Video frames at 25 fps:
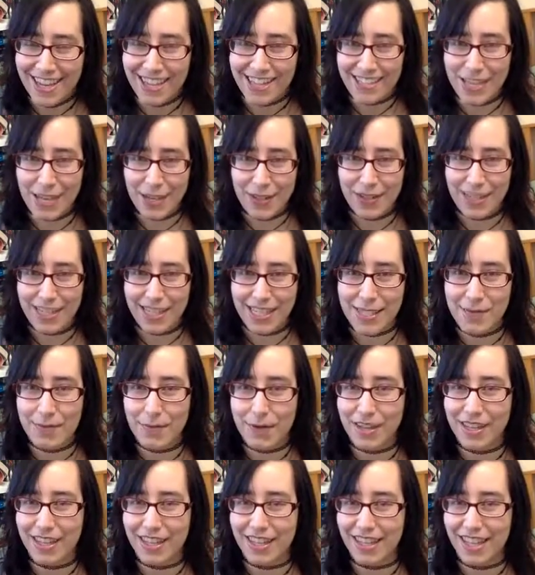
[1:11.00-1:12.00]
so this
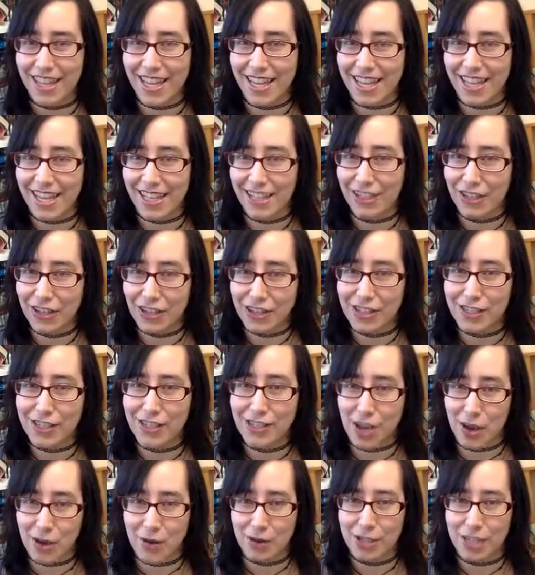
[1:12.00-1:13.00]
book, like, it looks
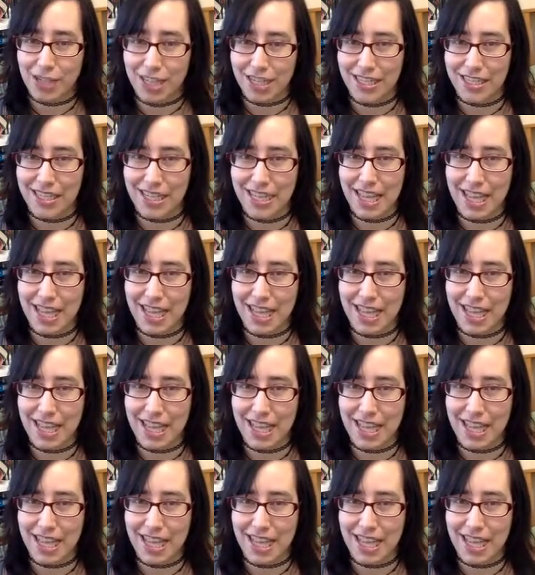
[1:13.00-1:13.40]
so cheesy.